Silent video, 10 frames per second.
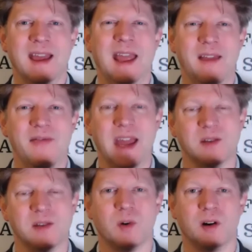In the
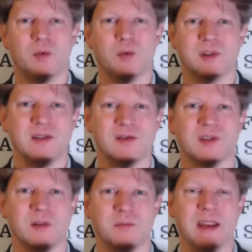end, what always
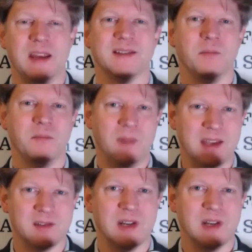interested me
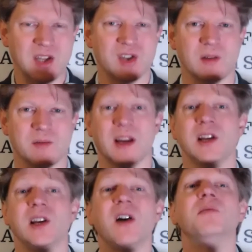is relationships. I
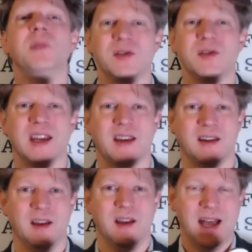love music.
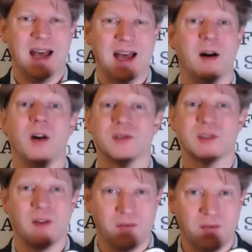
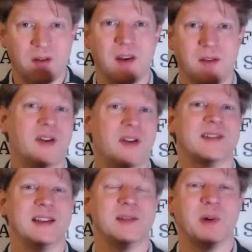Also very
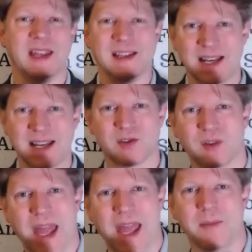fascinated by the
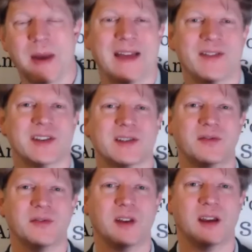intellectual game and the sort
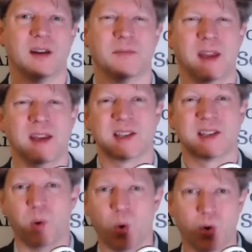of
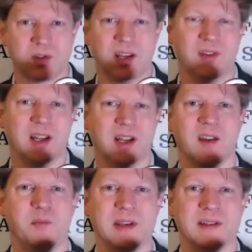sport, if you like,
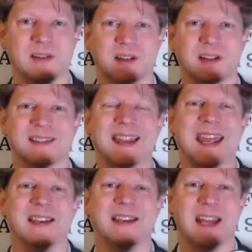of business, because in
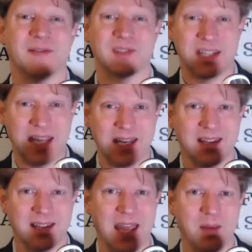the end you have skin in
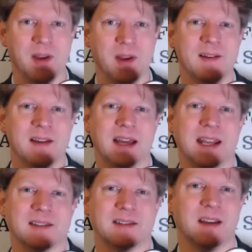the game. And
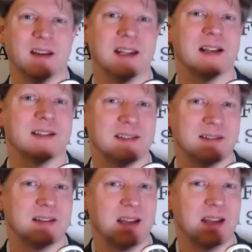as Nicholas
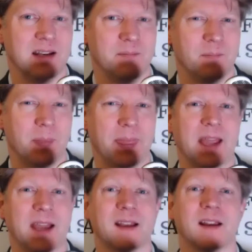
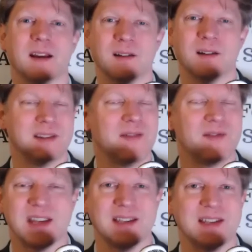I can never
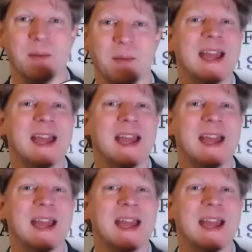say his name.